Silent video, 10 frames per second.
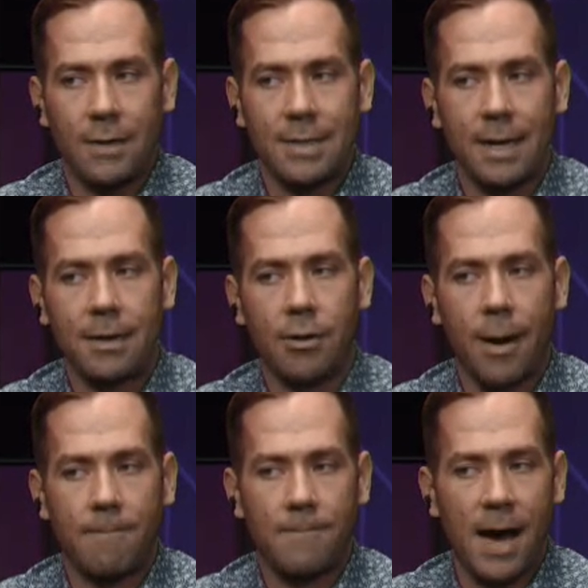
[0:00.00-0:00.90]
The 10 year
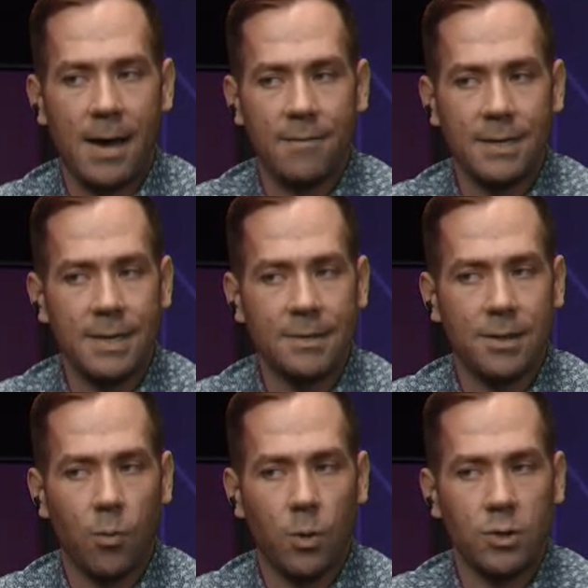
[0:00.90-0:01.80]
up five ticks
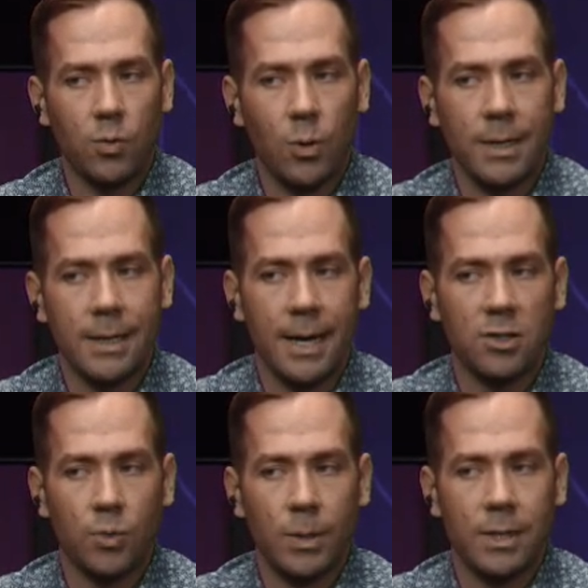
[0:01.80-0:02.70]
at
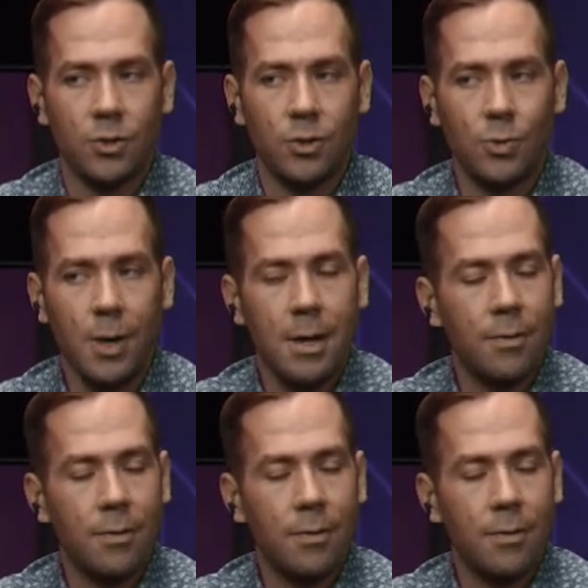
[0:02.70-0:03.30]
129.22.